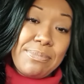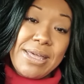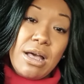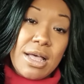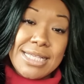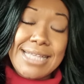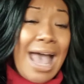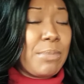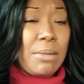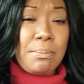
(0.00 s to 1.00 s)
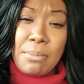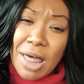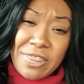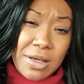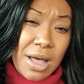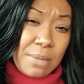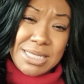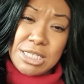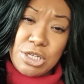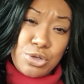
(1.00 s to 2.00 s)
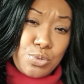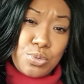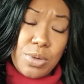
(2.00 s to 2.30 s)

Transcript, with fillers: because I'm a mother coming to you.